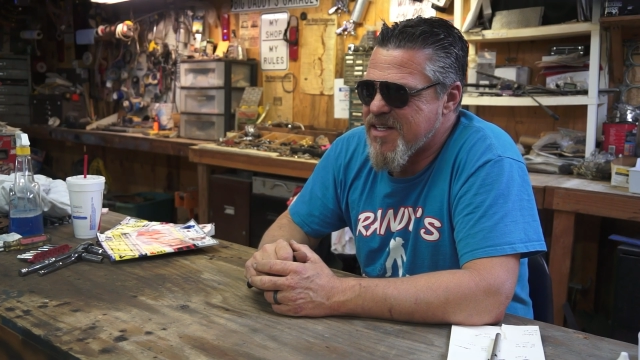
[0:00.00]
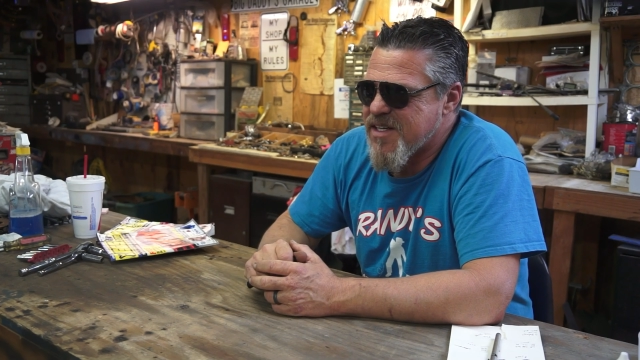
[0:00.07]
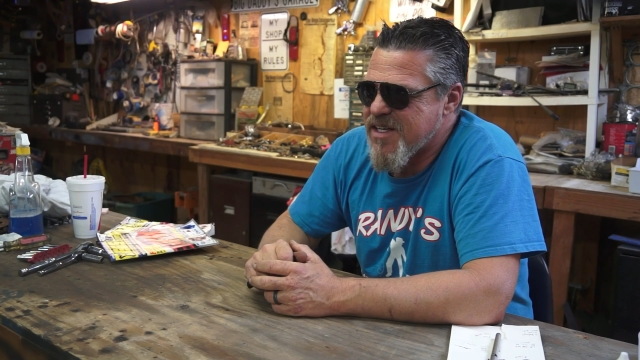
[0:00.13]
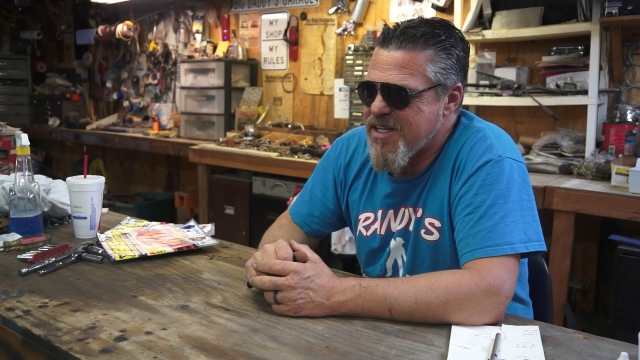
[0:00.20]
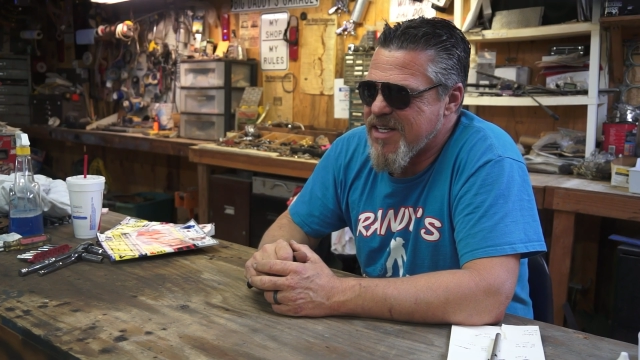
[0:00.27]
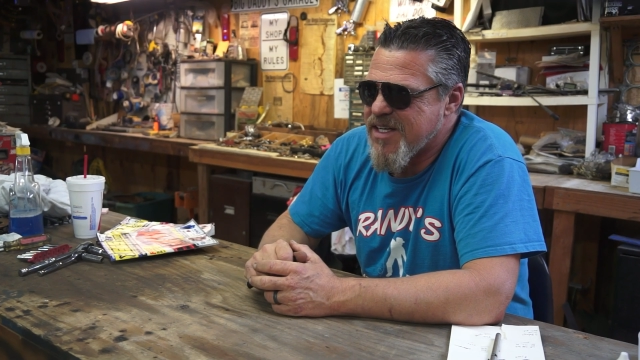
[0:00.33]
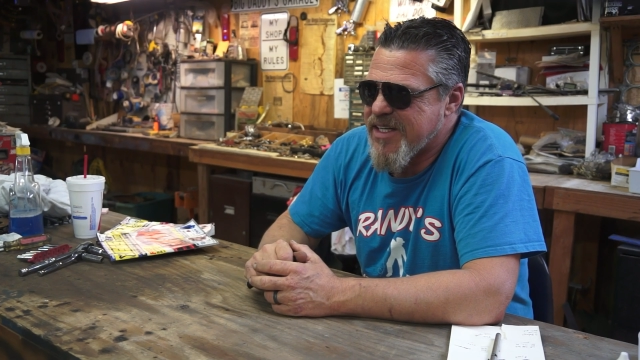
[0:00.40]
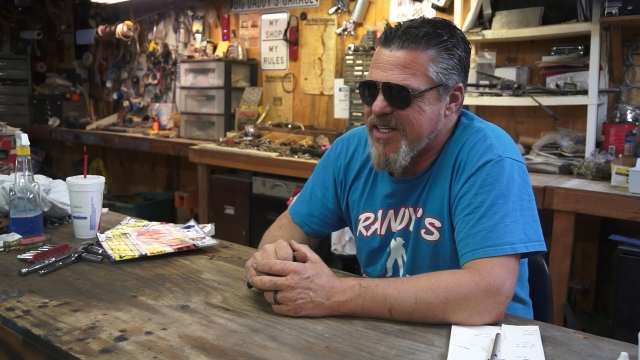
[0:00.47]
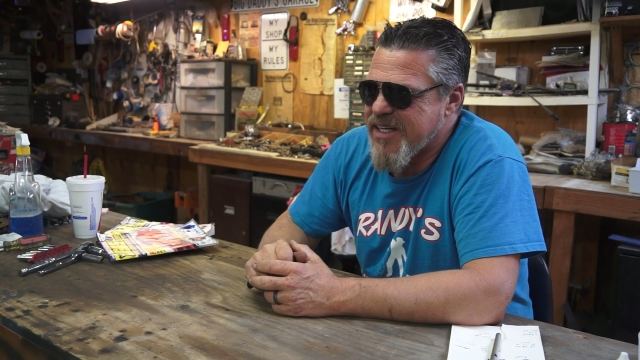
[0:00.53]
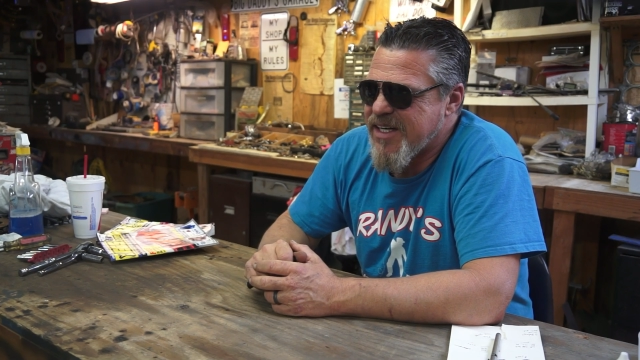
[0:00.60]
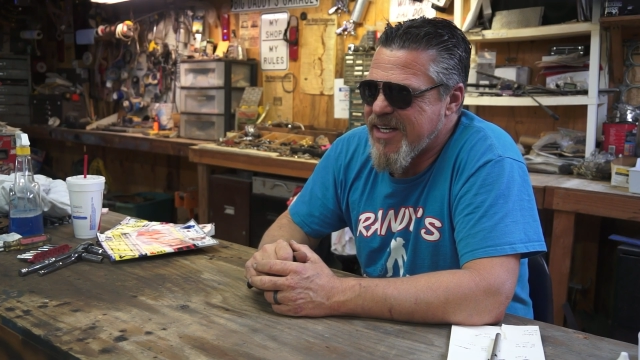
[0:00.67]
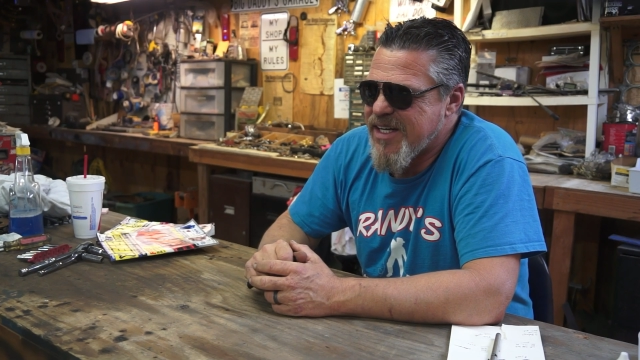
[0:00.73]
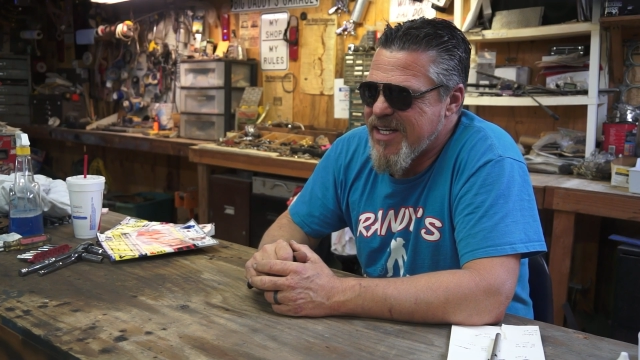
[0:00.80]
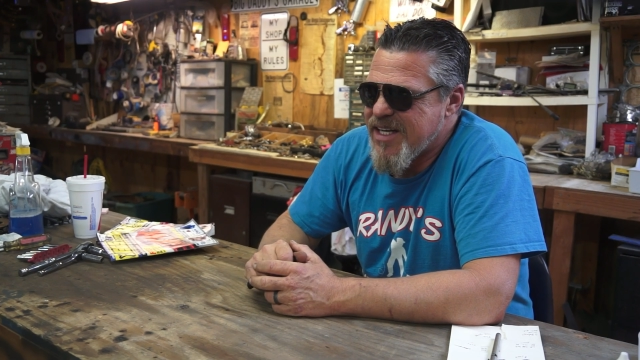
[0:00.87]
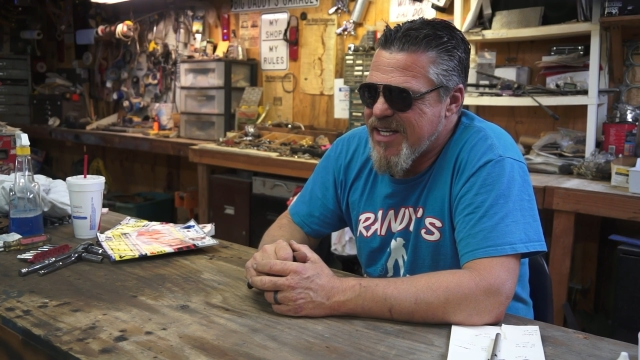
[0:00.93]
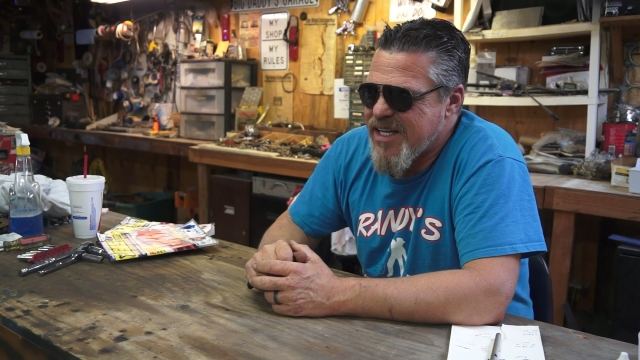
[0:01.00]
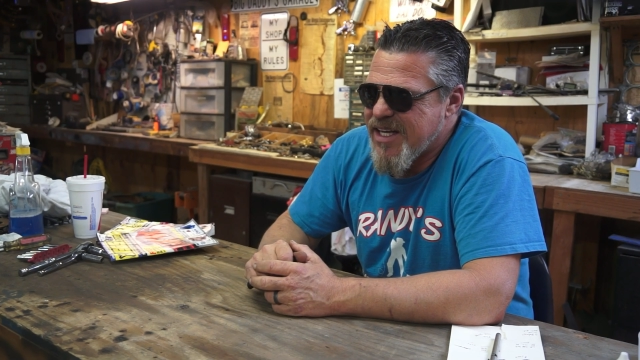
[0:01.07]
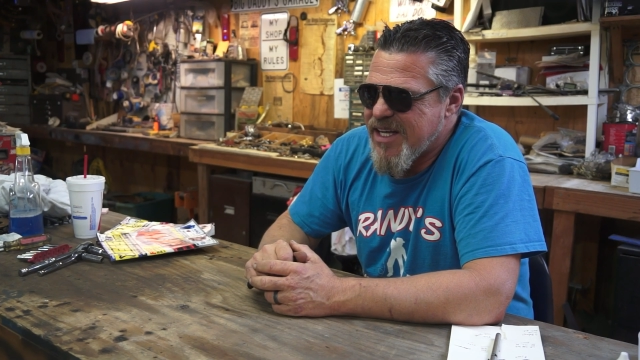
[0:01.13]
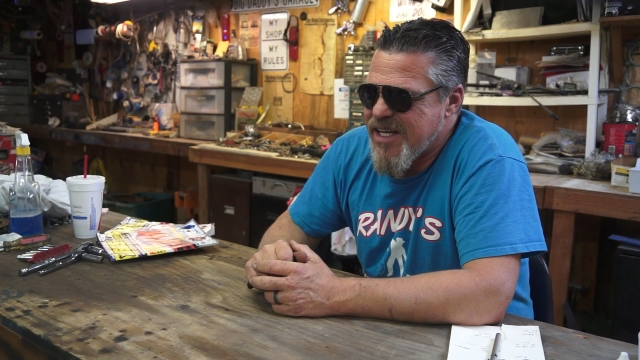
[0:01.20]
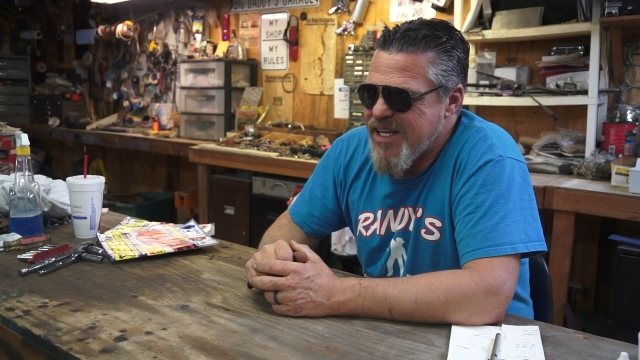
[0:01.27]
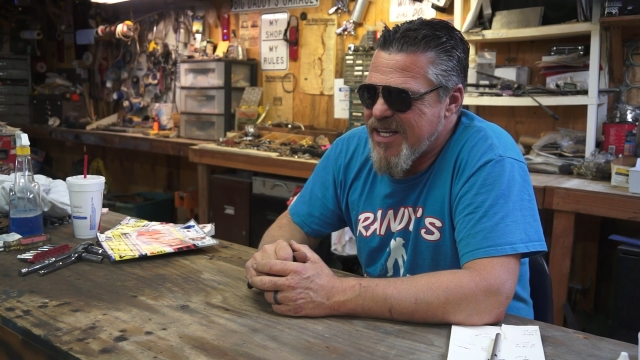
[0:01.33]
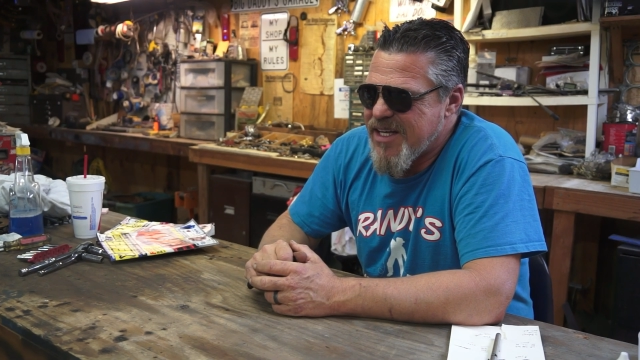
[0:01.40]
again,
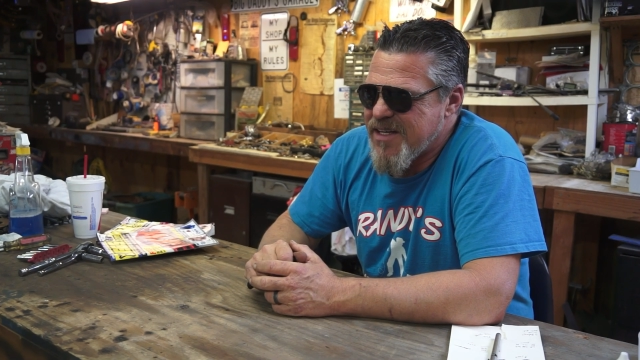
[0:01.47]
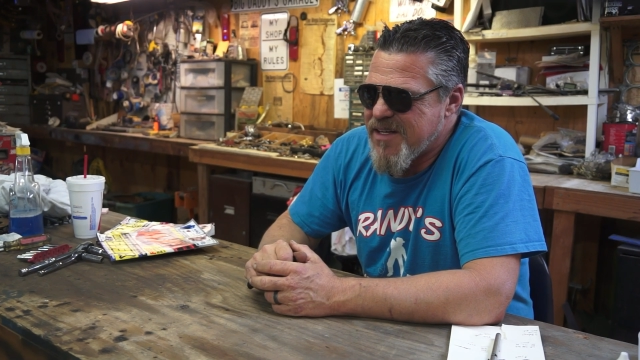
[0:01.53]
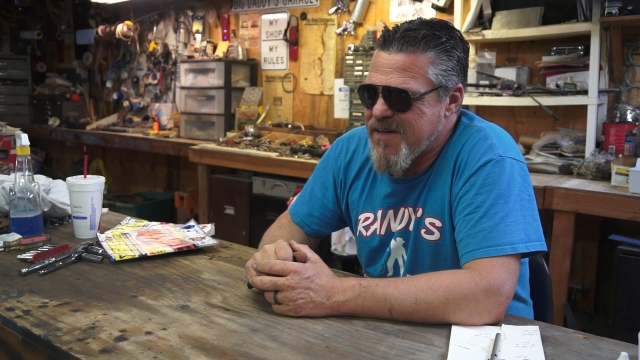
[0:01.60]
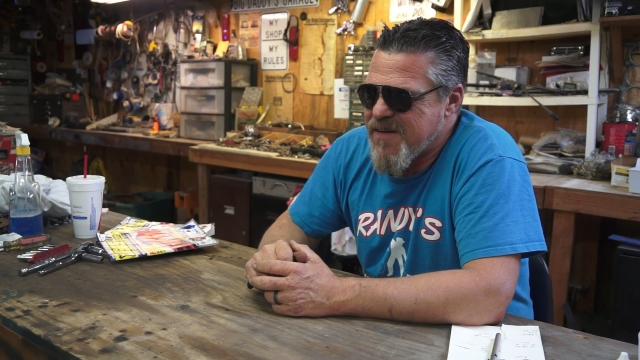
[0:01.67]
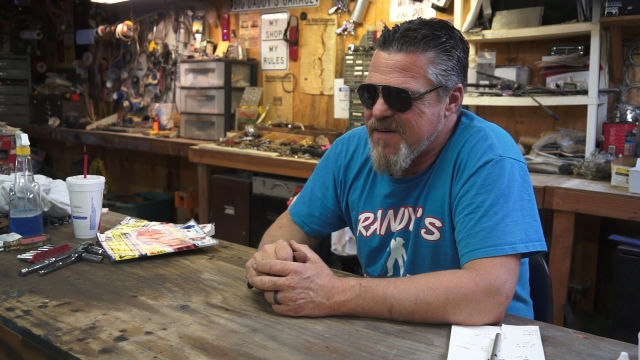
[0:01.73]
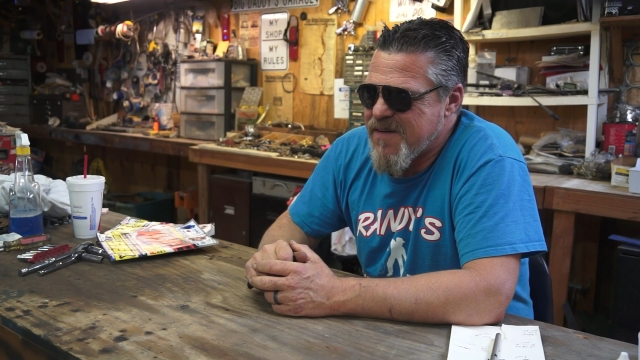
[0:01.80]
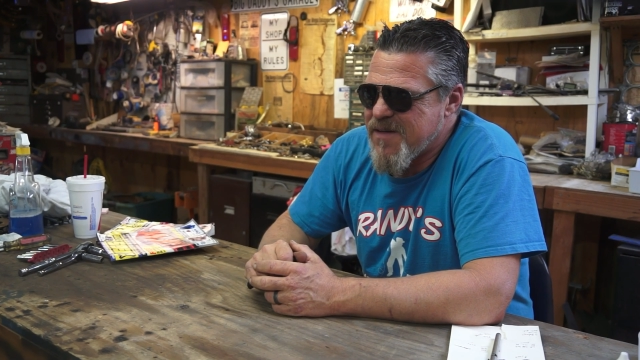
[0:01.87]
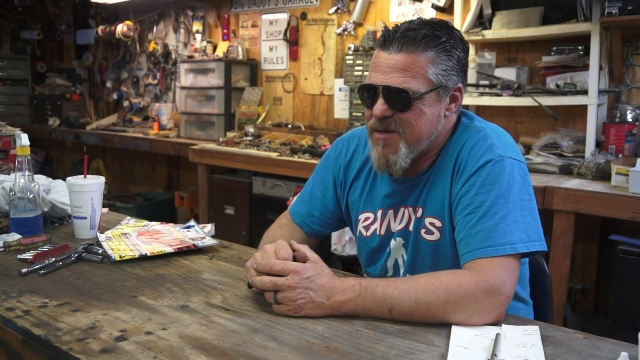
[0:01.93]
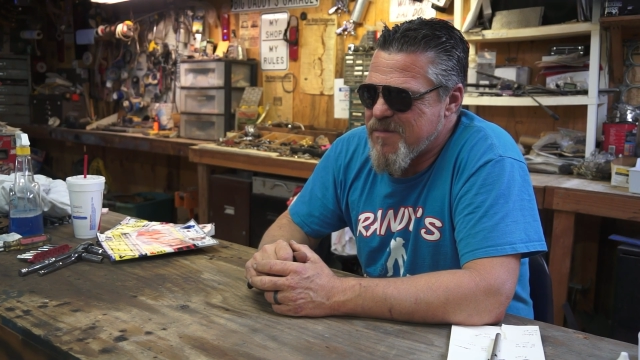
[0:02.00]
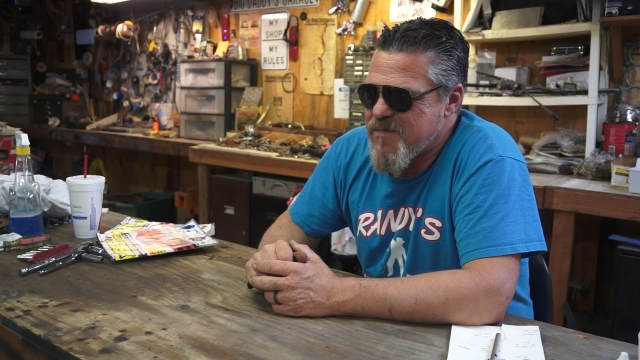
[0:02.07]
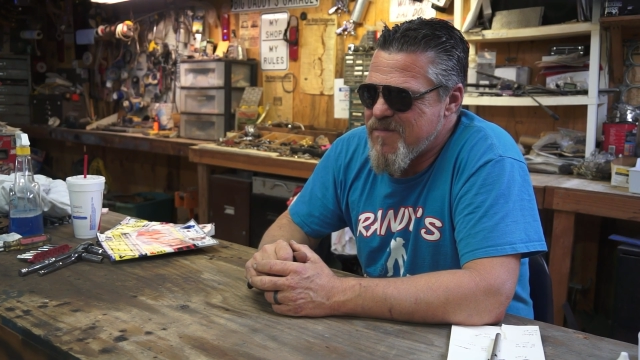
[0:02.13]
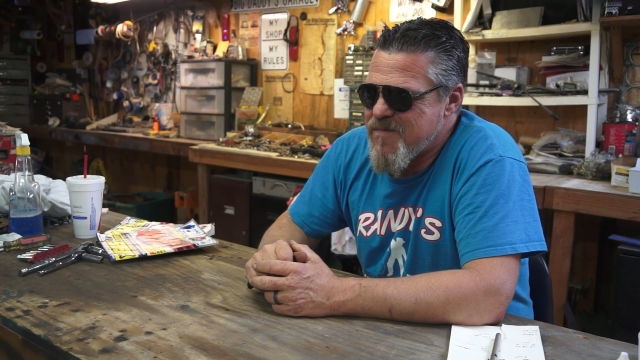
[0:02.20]
and